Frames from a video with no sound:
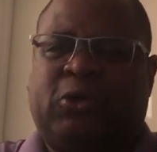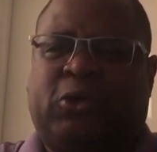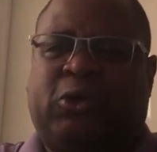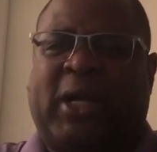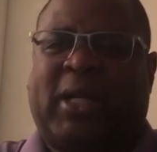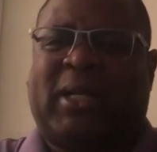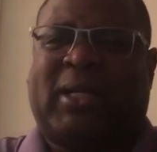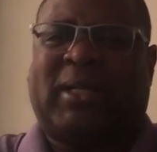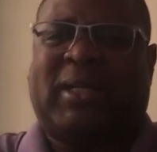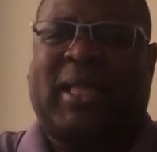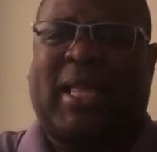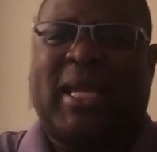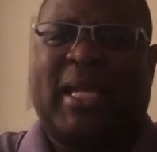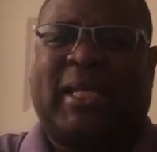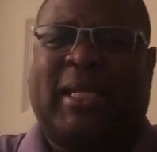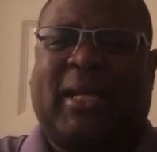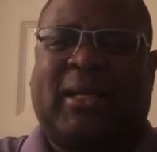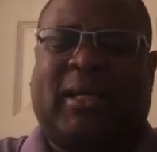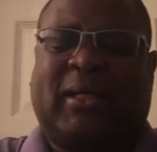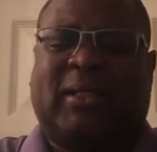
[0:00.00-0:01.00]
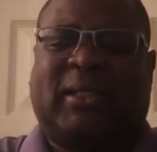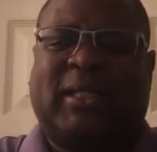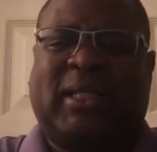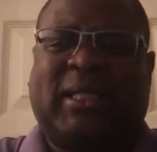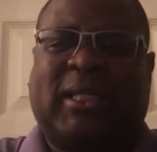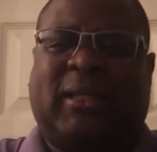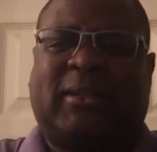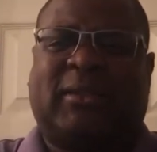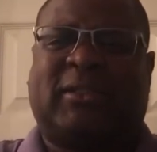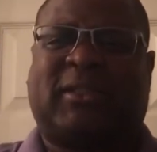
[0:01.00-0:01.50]

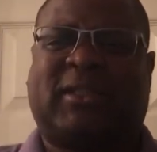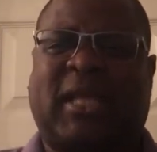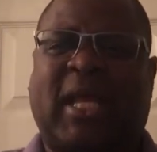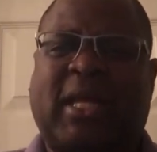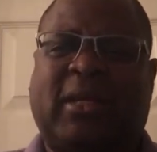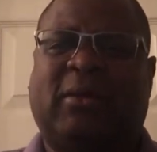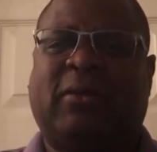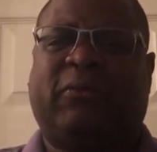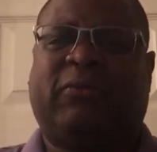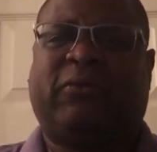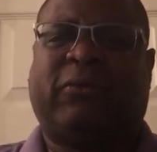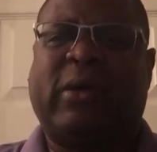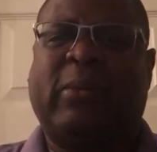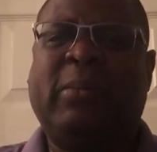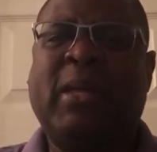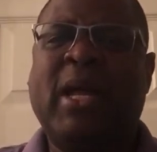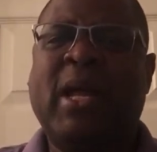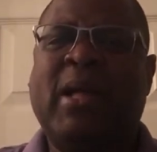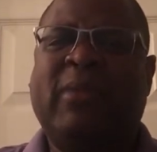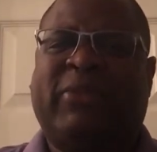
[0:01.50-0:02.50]
glean understanding from,